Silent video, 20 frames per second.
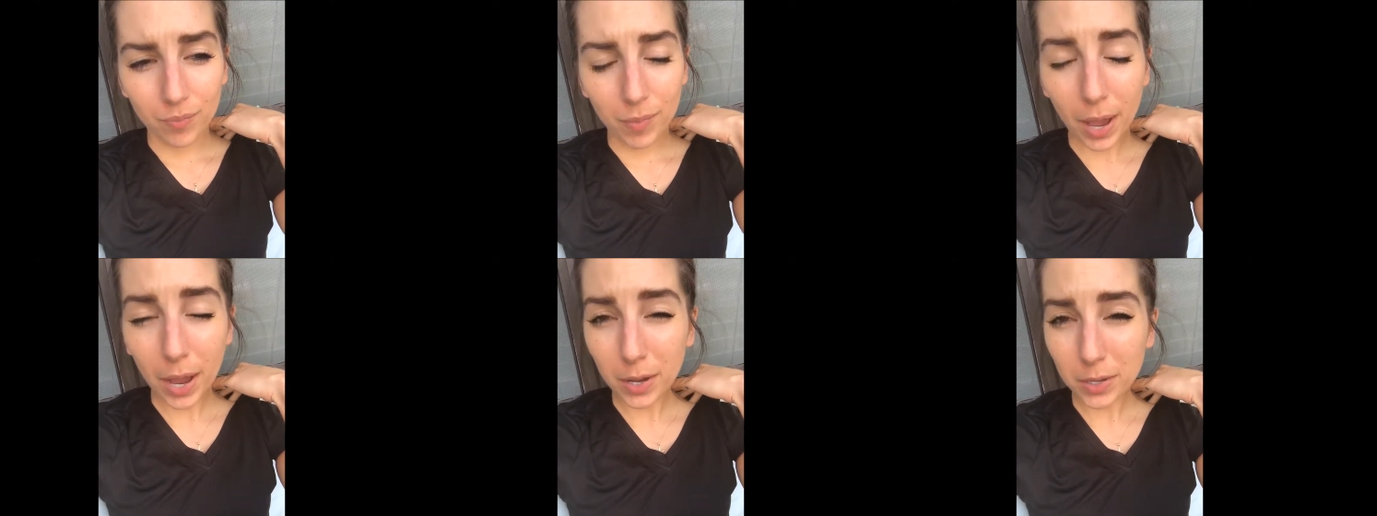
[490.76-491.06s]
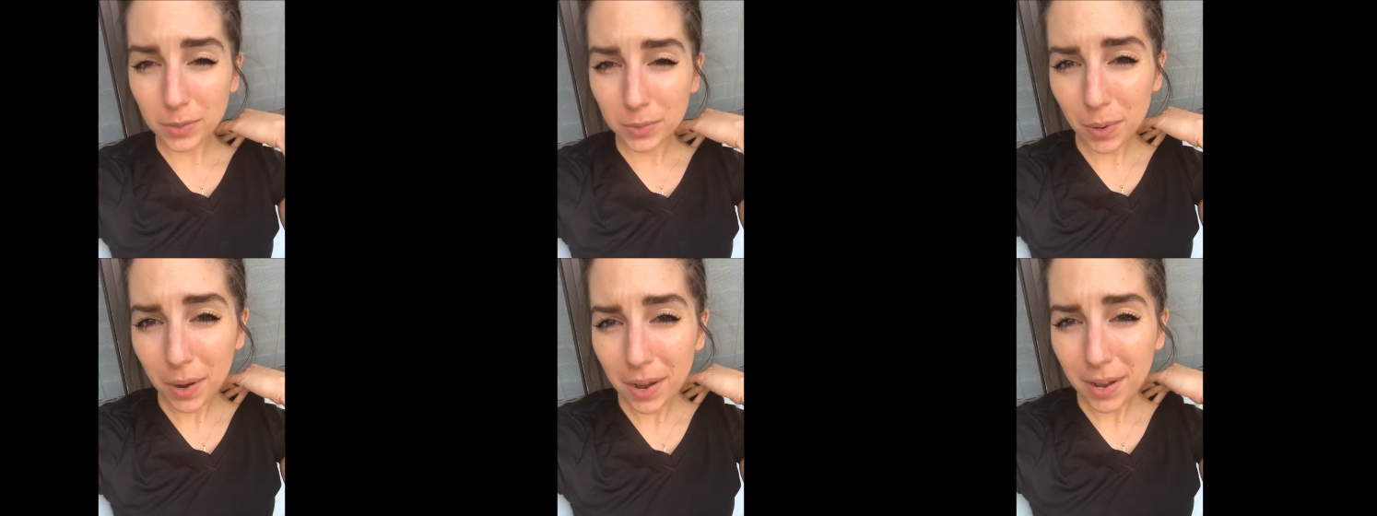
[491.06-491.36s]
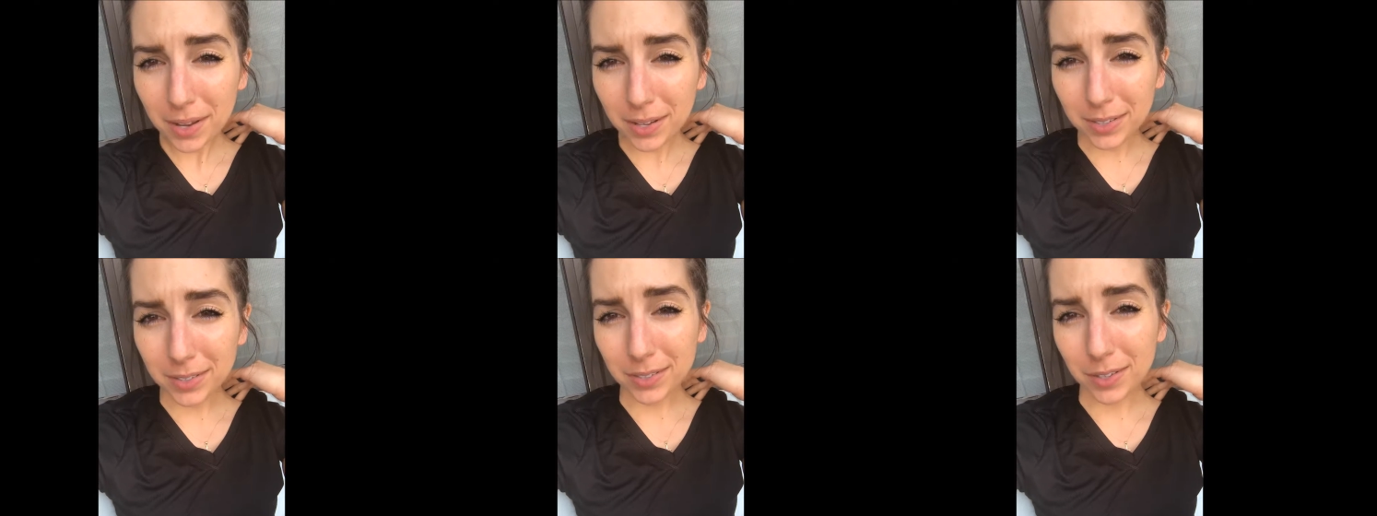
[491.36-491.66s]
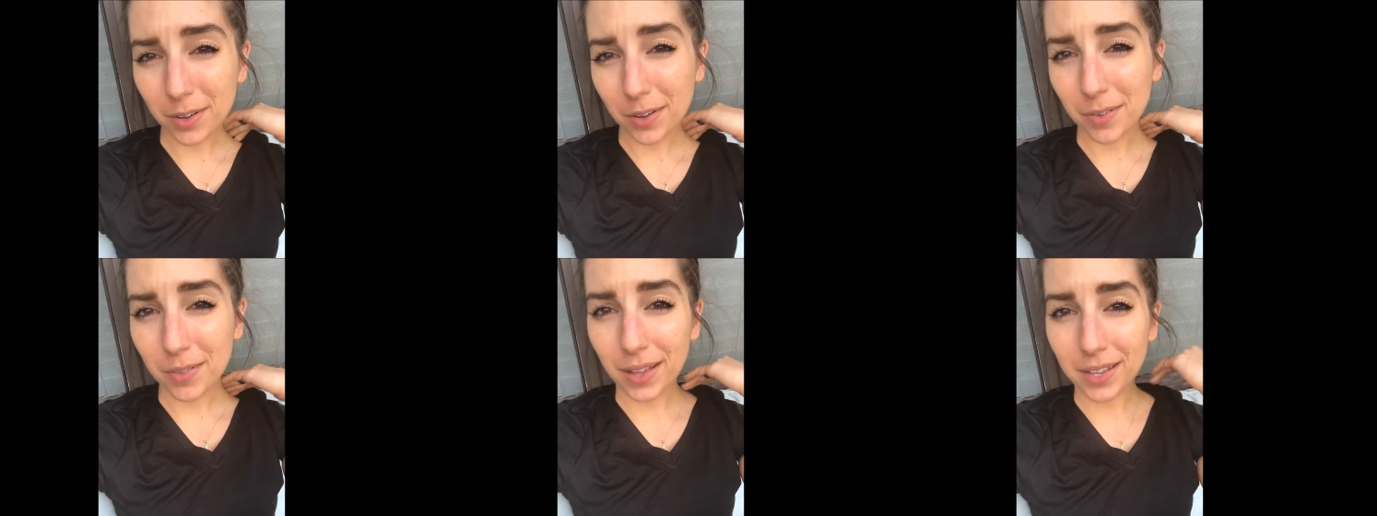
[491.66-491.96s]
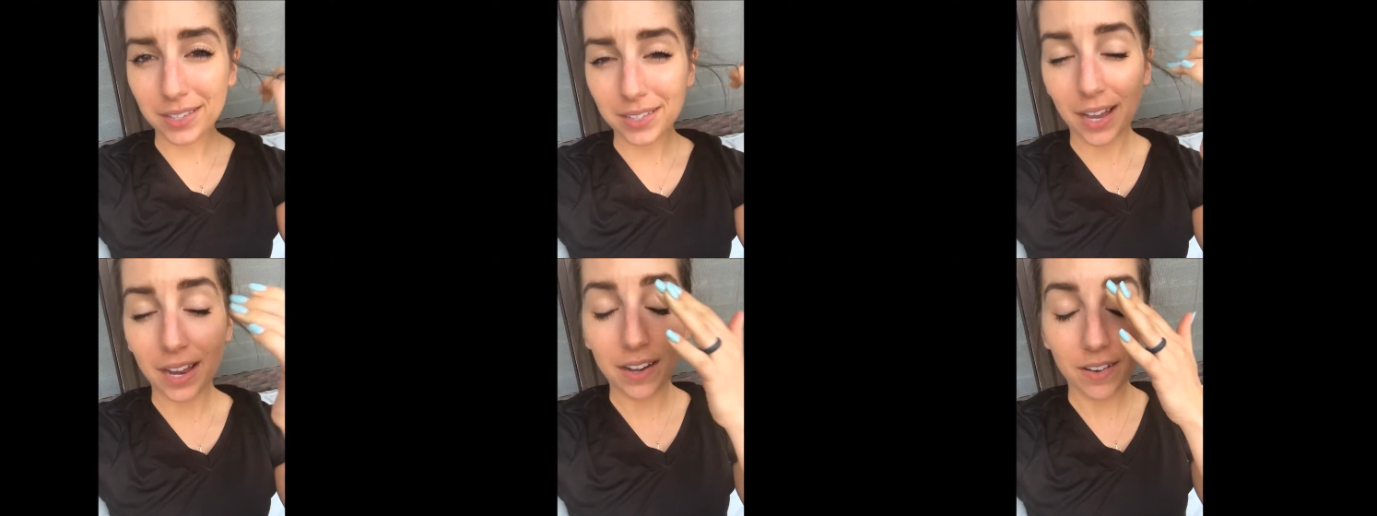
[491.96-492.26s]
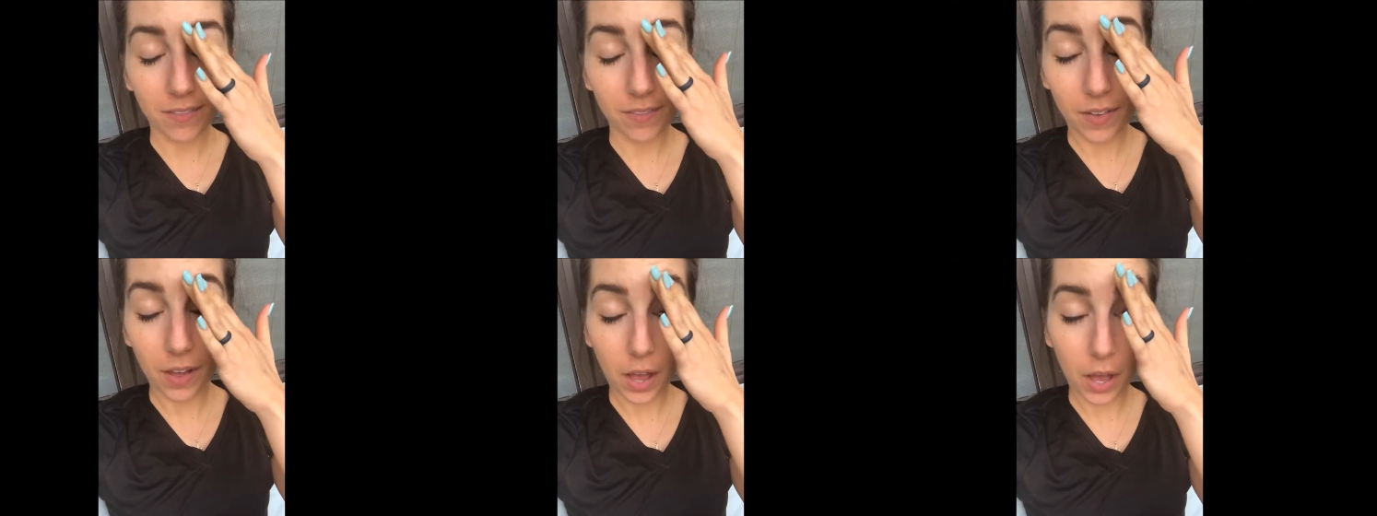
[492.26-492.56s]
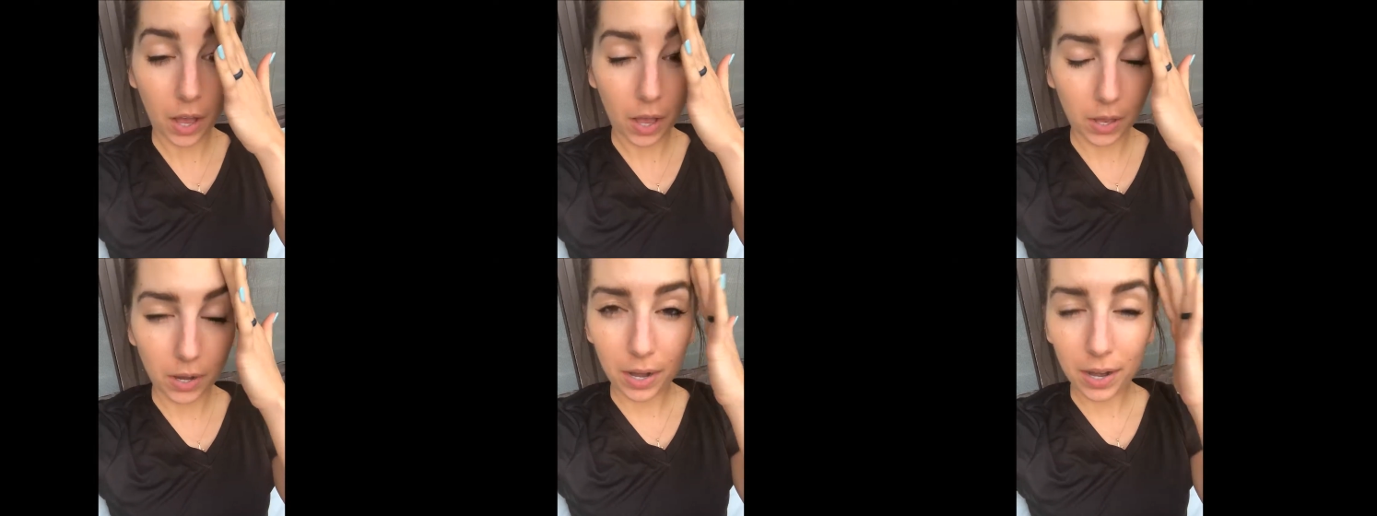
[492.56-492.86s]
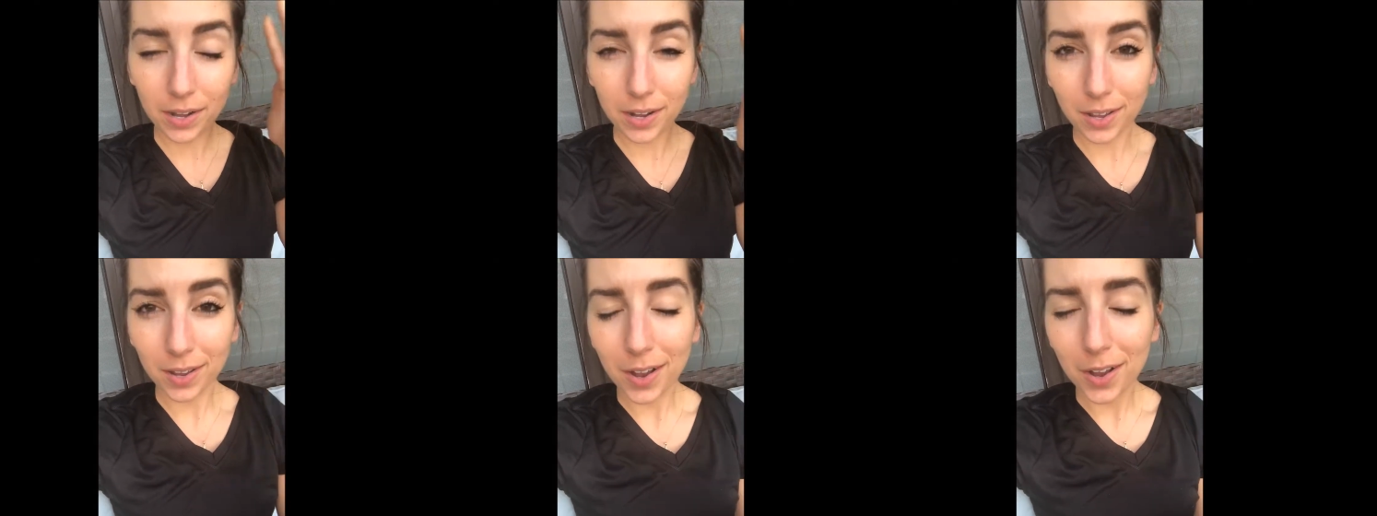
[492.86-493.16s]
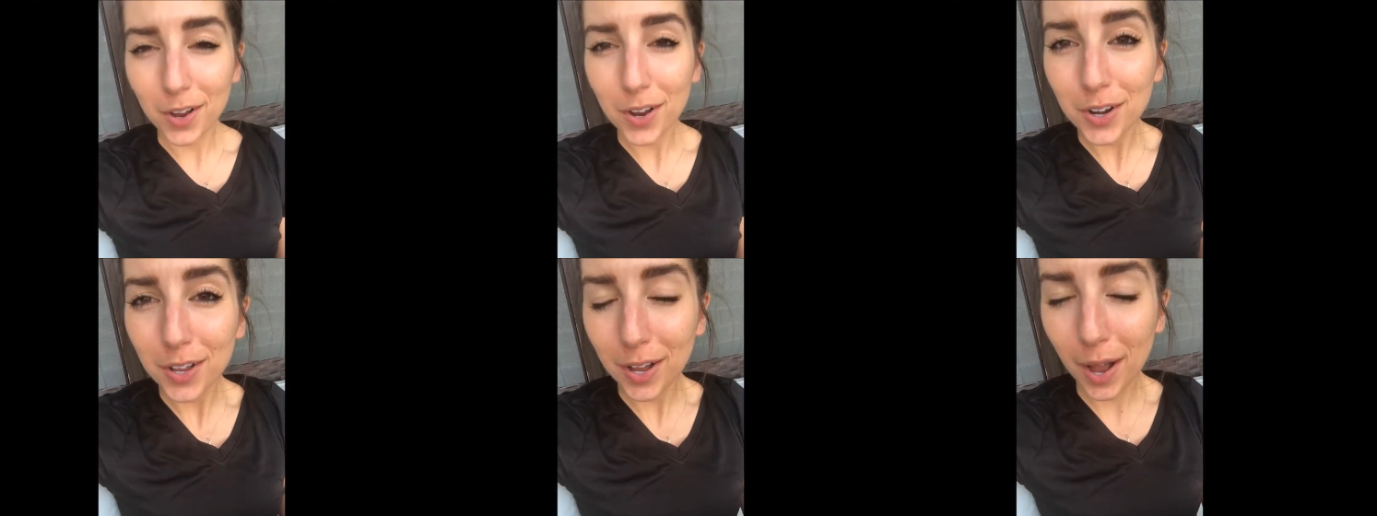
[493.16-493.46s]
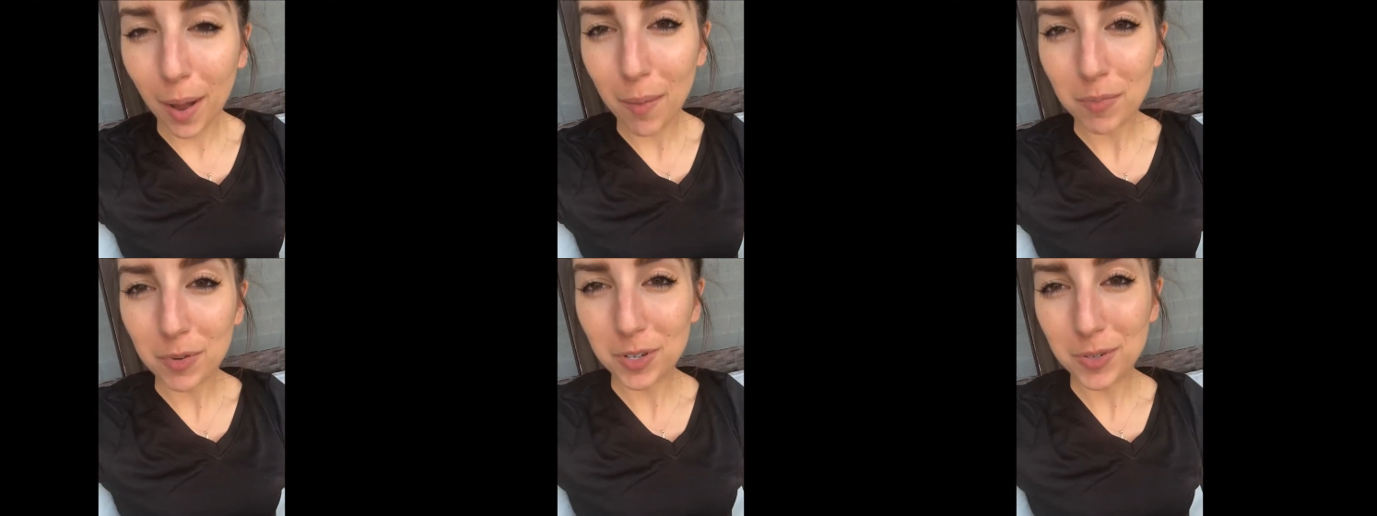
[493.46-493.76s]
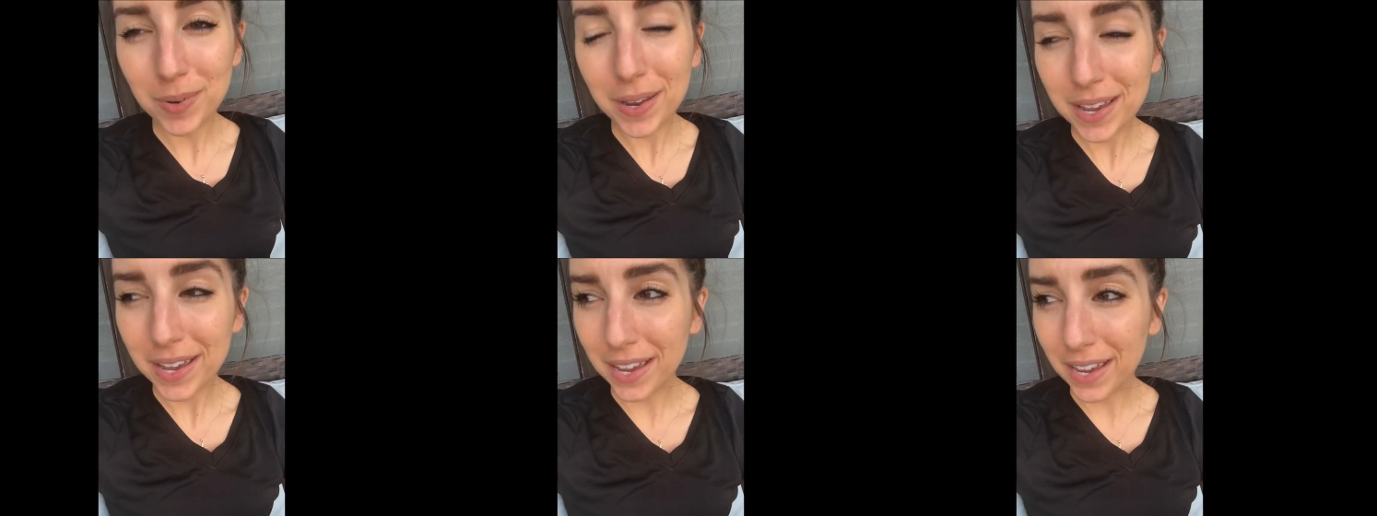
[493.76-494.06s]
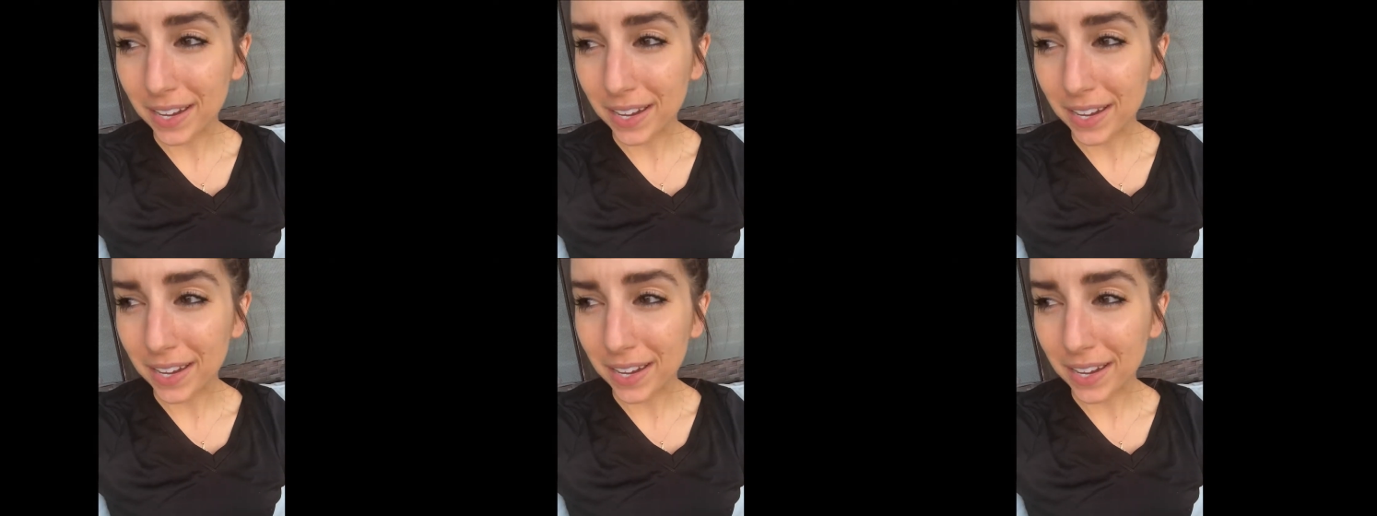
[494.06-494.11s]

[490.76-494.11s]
back squat, so that's kind of a good accomplishment.